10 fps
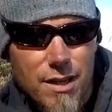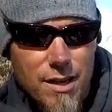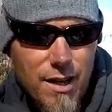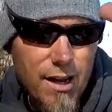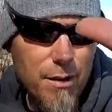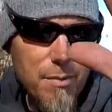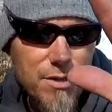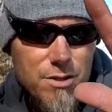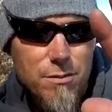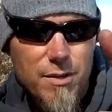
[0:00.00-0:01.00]
let it kind of
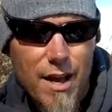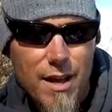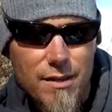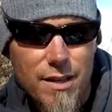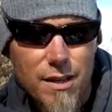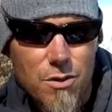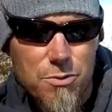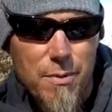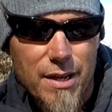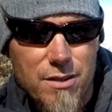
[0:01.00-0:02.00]
pendulum down and get
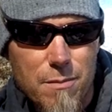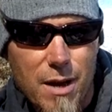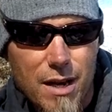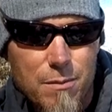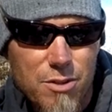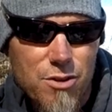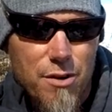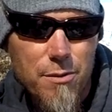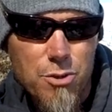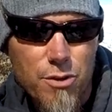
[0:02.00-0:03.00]
closer back to the bottom and start
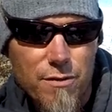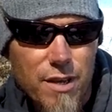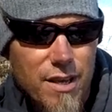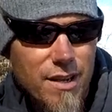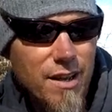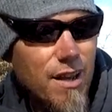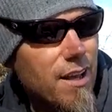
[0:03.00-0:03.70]
your retrieve again